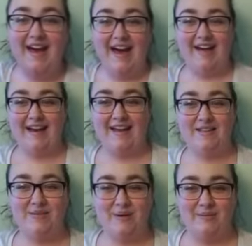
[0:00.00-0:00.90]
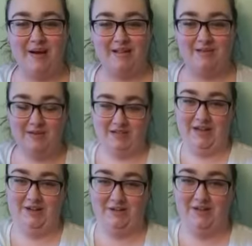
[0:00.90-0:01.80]
Hi guys, welcome back to my
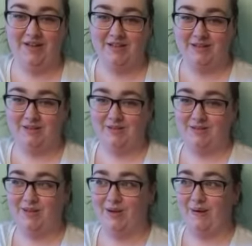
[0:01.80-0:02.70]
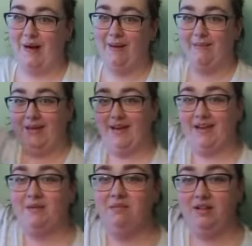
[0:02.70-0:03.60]
channel. So I'm in a
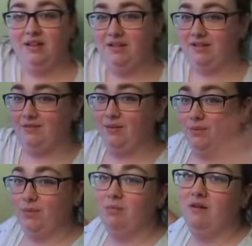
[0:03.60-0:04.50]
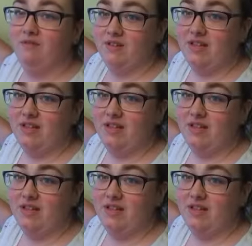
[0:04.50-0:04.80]
completely different room of this